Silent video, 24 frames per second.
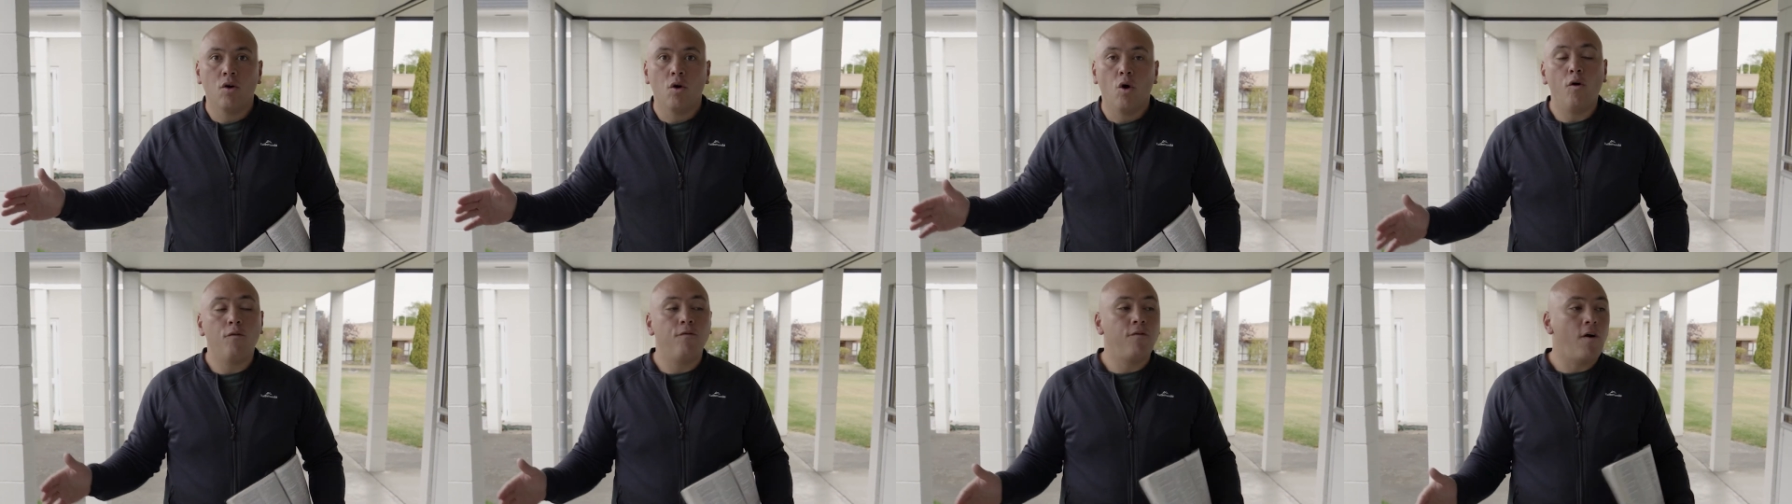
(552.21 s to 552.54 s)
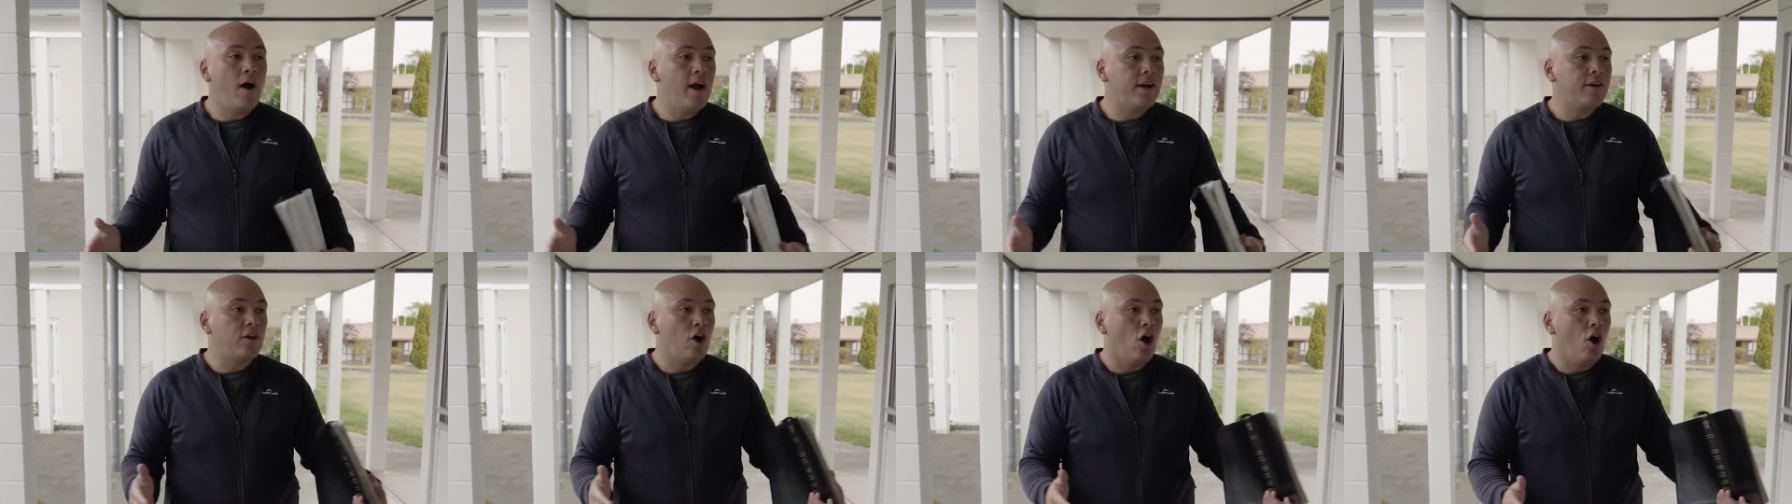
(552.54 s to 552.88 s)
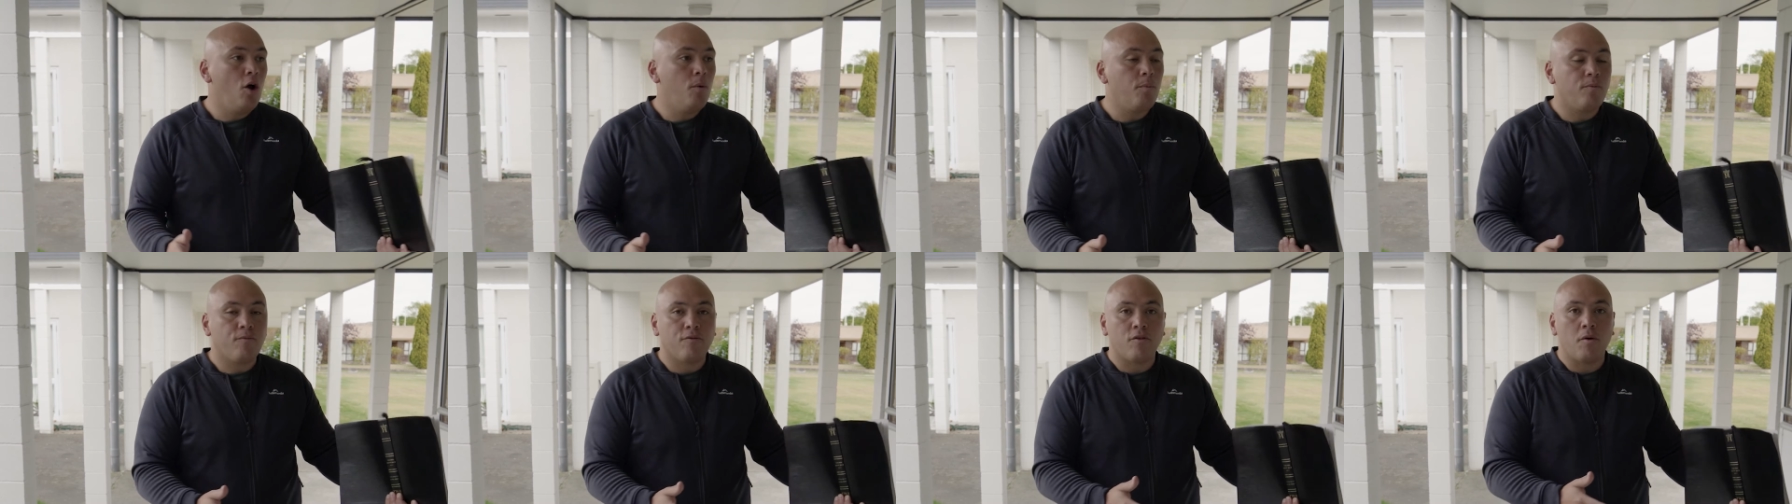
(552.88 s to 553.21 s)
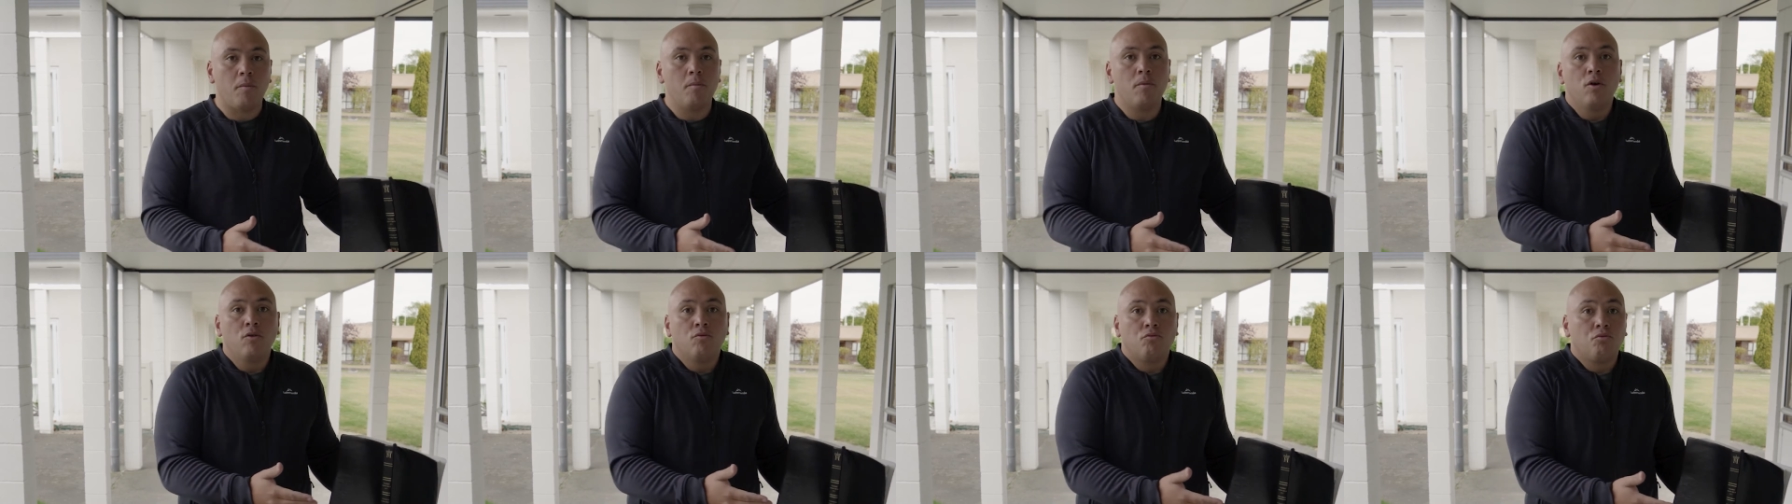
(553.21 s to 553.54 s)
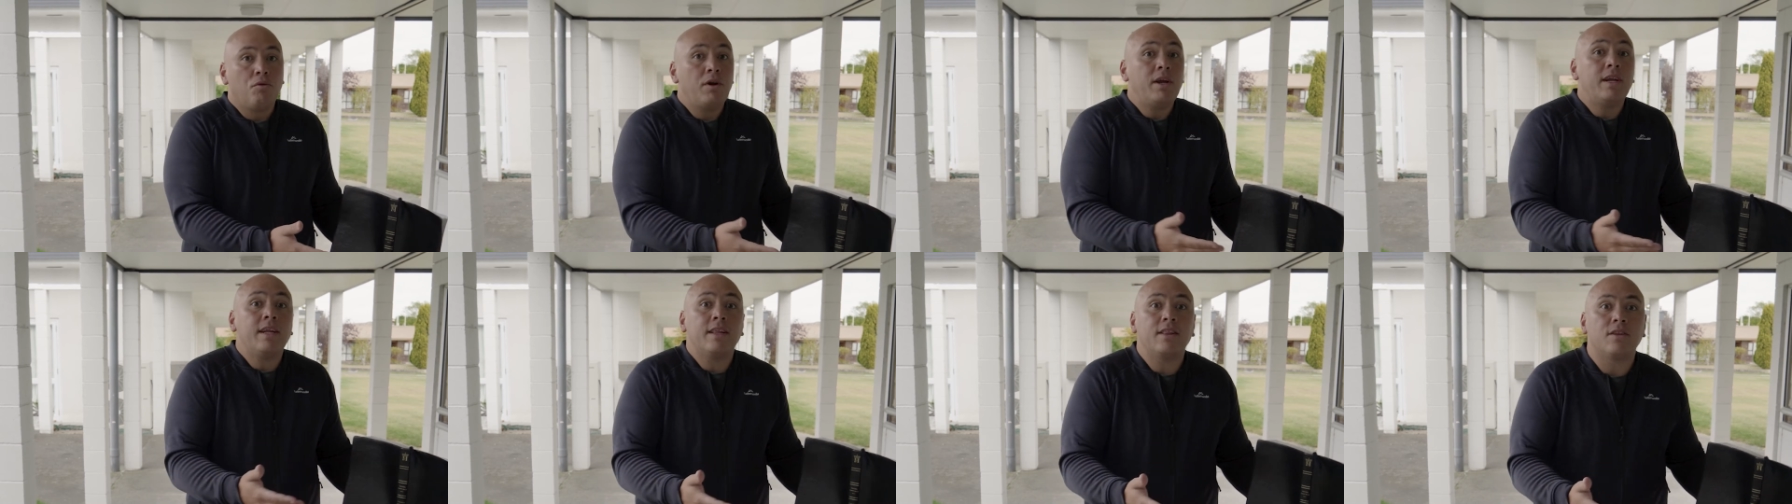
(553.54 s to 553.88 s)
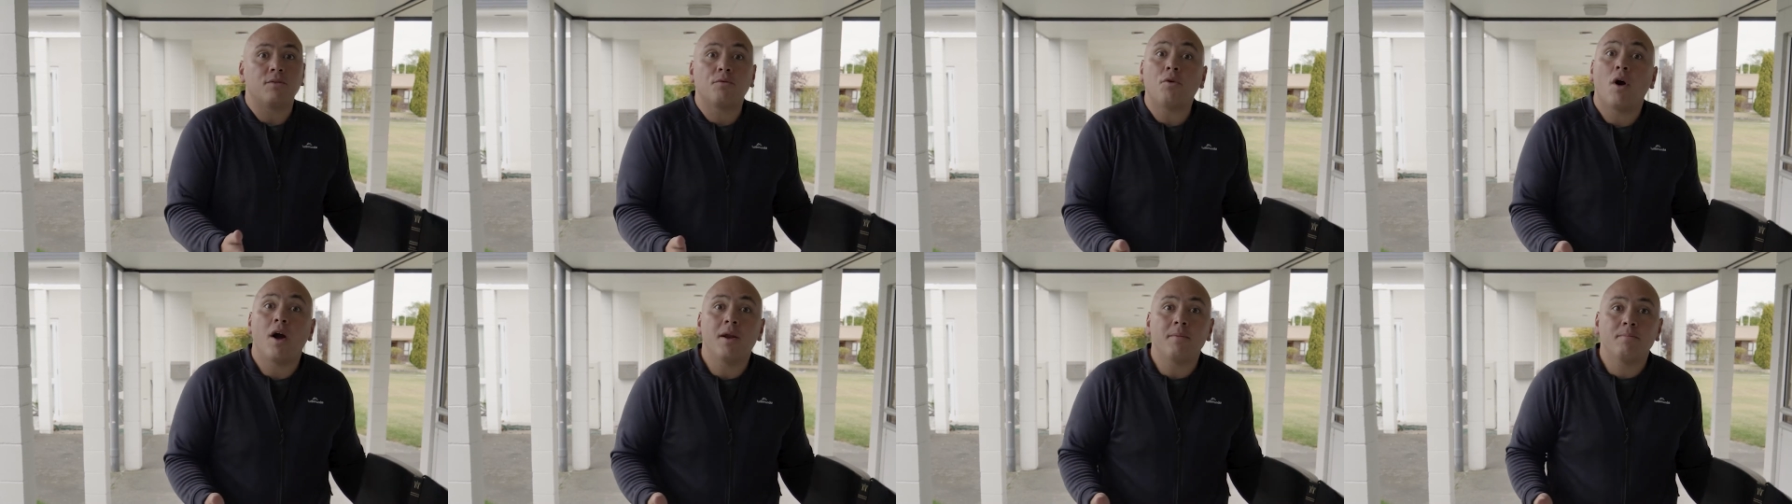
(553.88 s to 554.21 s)
or find hope from reading
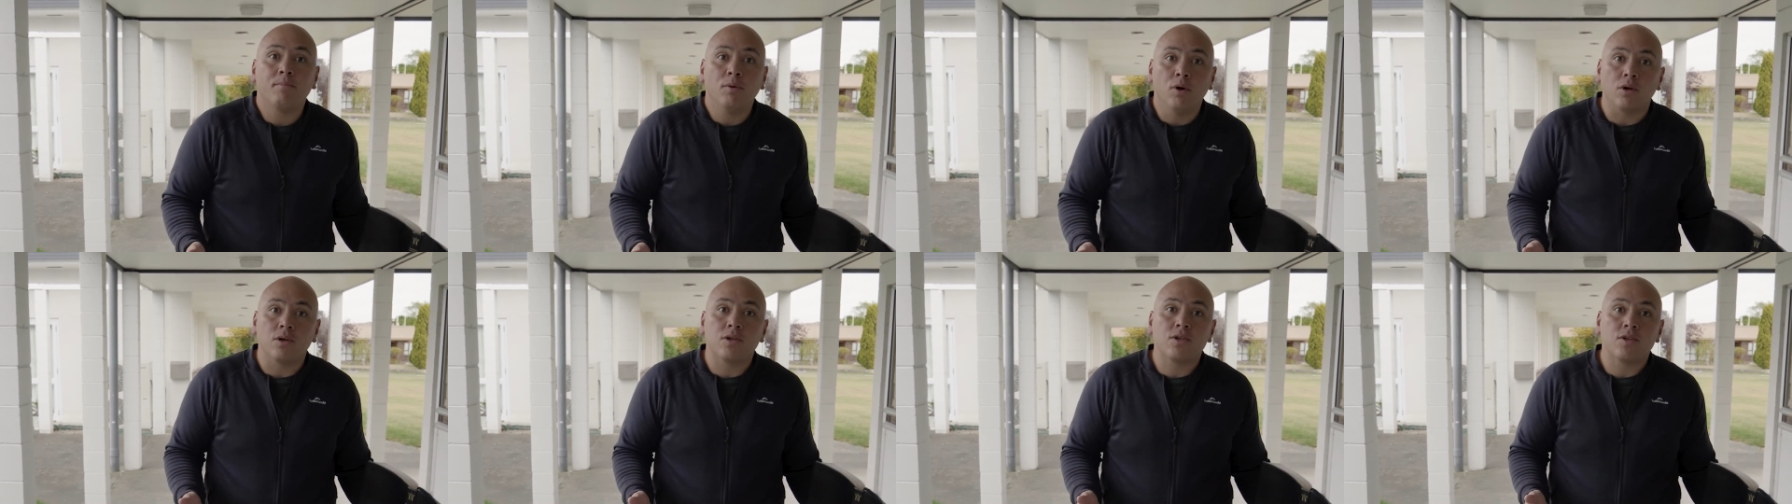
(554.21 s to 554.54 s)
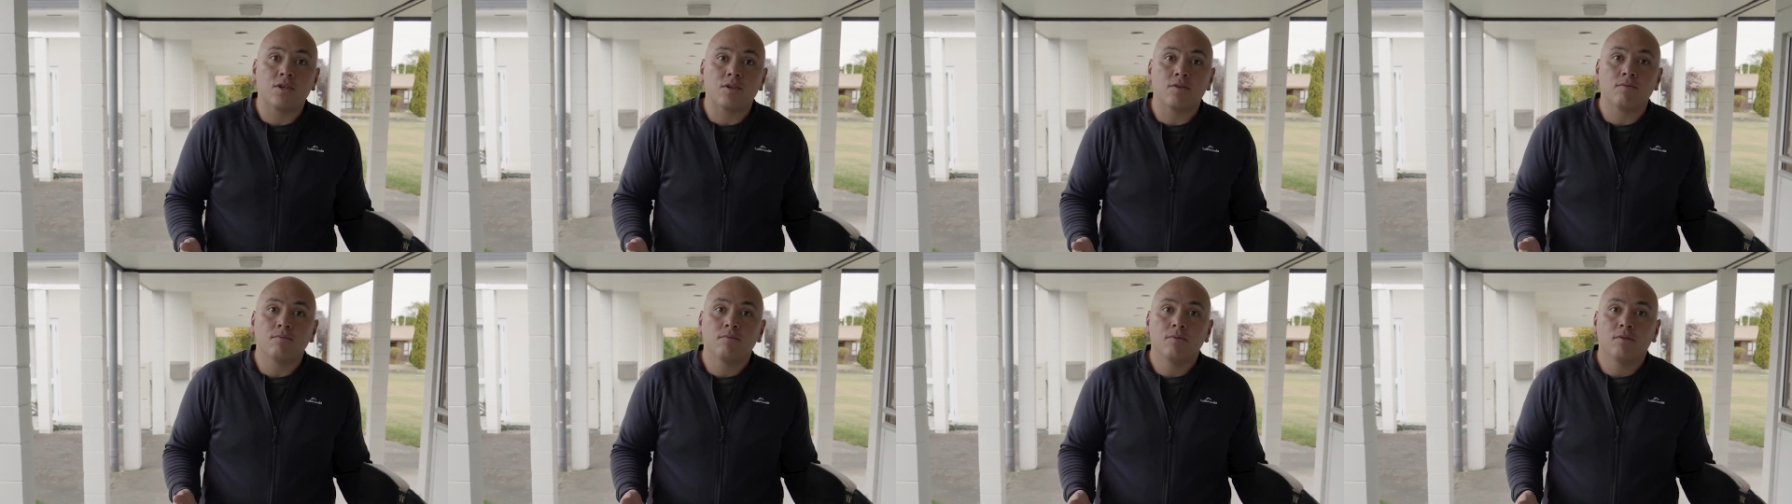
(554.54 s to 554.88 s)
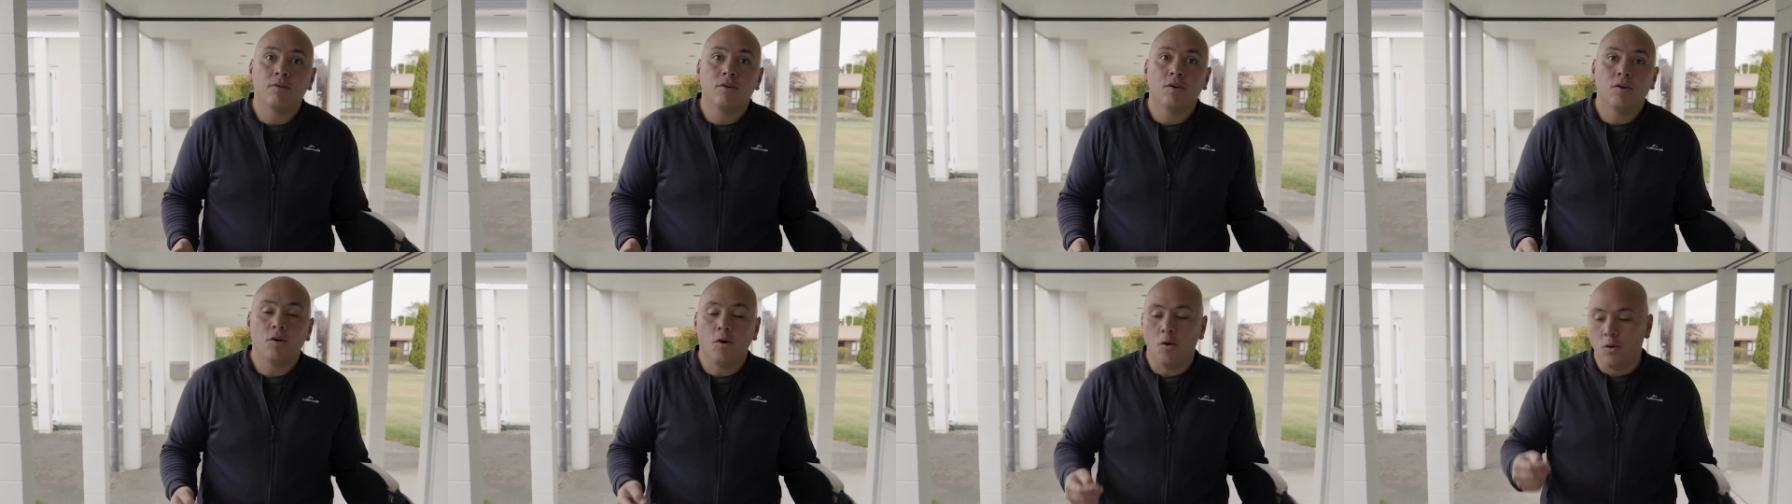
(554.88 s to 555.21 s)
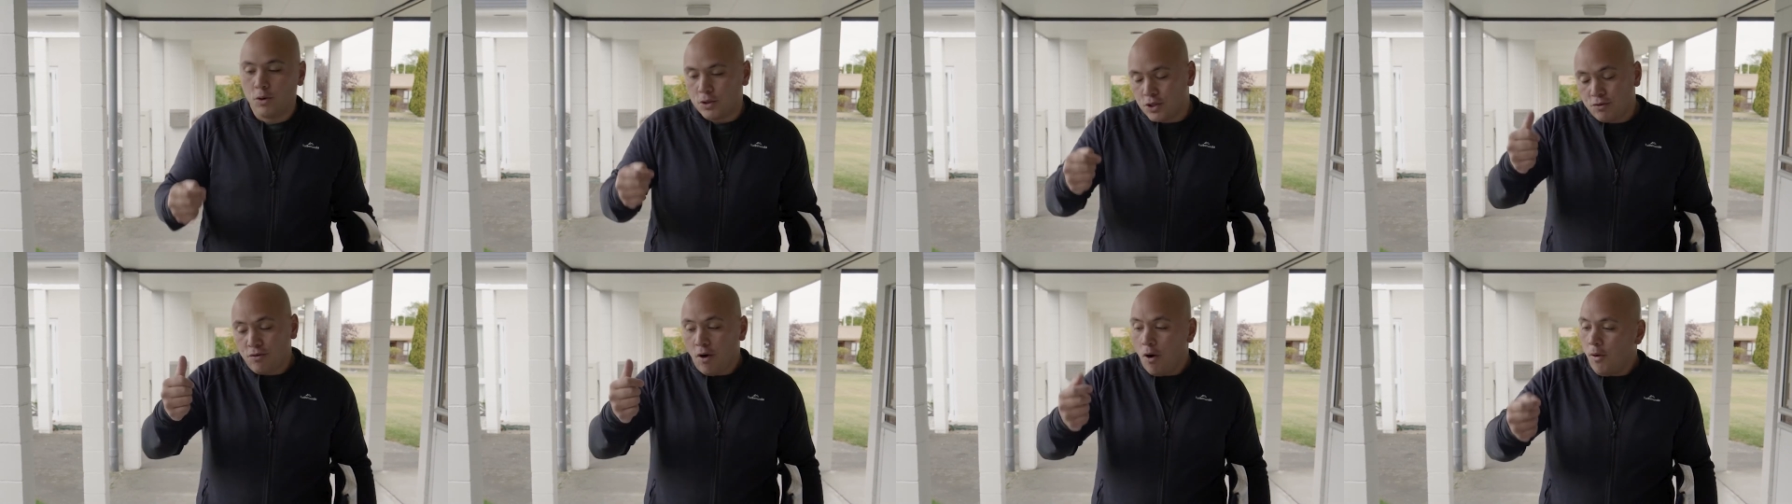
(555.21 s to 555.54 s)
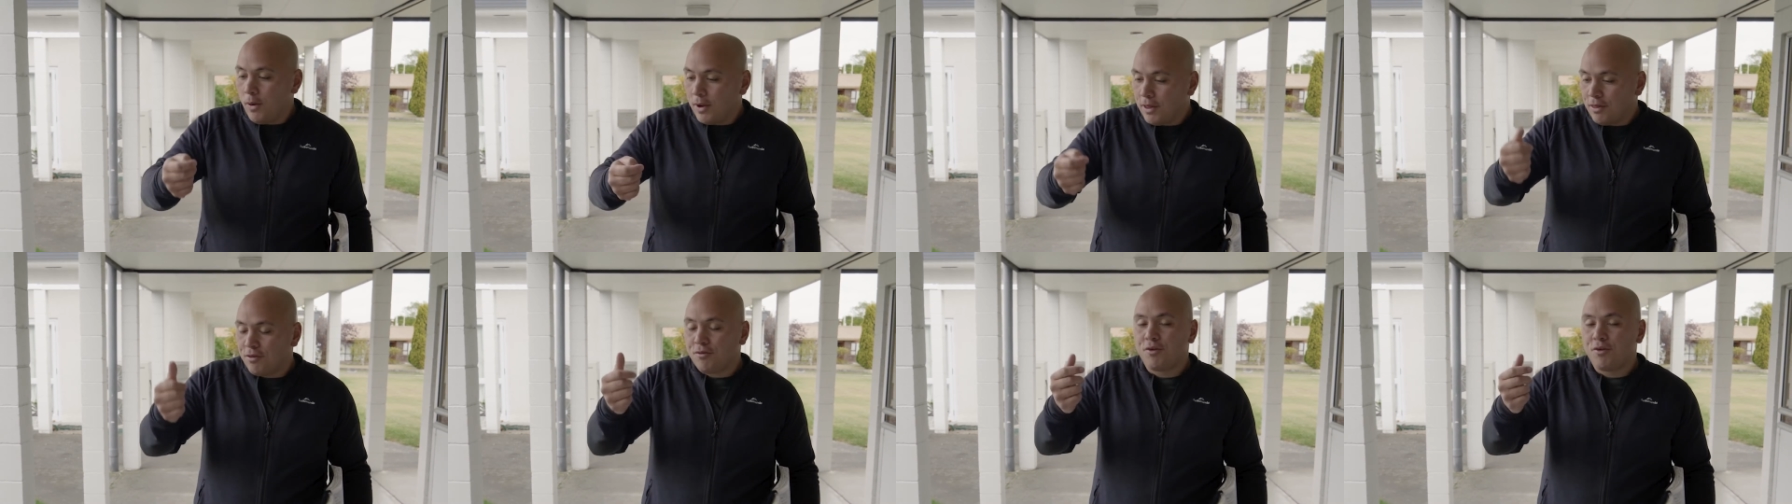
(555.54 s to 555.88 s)
the right books or scrolling